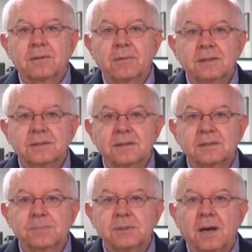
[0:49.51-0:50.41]
threats are
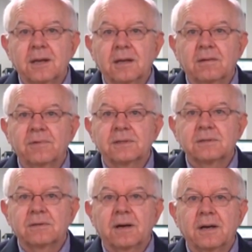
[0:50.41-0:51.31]
subsiding in
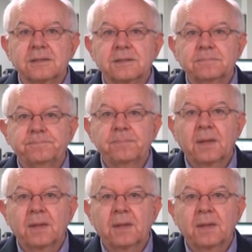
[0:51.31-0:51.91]
investor eyes.